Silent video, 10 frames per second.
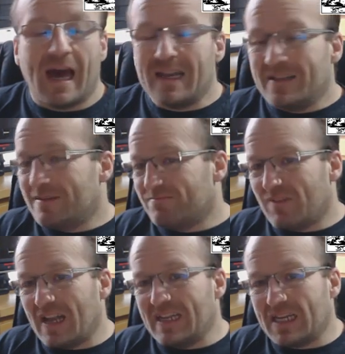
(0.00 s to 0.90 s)
and
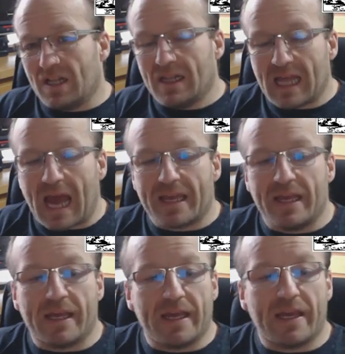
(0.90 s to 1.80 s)
a little
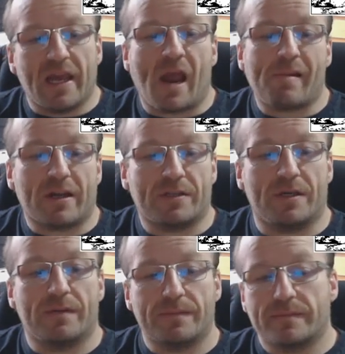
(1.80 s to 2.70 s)
lacking in
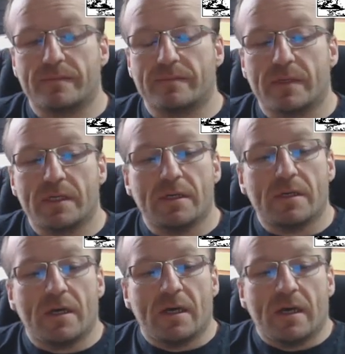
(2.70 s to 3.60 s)
character.
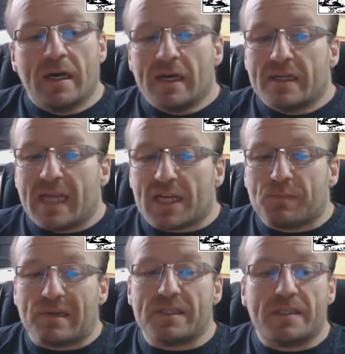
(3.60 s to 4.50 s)

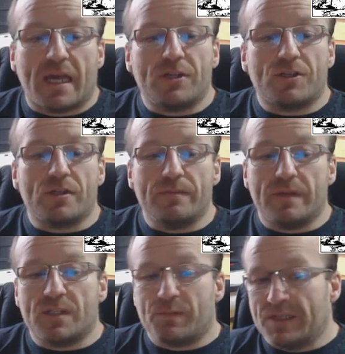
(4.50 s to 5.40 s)
Text presentation
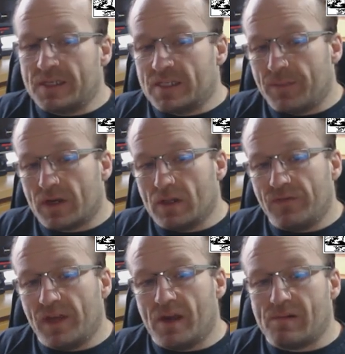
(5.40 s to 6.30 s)
is pretty typical
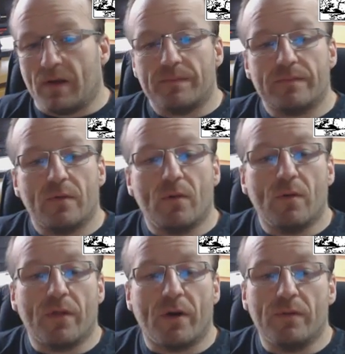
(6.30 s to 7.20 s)
of the era,
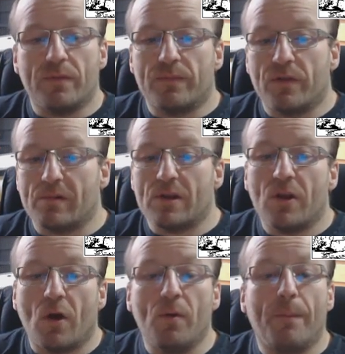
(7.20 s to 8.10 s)
although there are
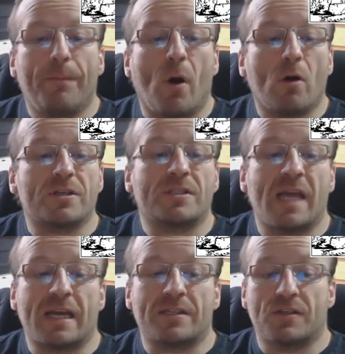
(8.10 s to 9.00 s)
no box
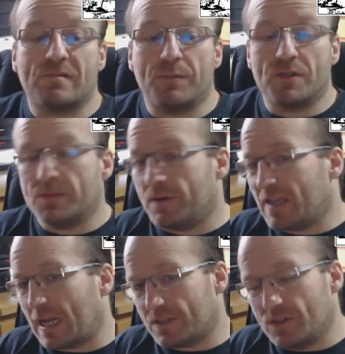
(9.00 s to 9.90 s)
text descriptions, but
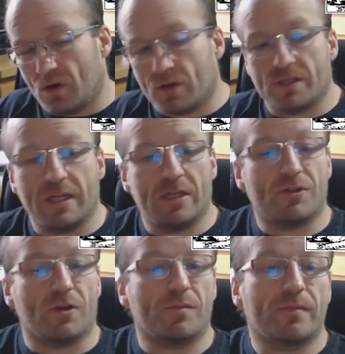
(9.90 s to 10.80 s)
that's not an
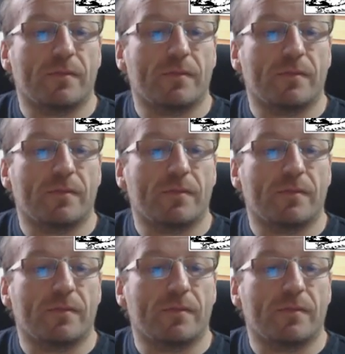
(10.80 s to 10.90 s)
issue.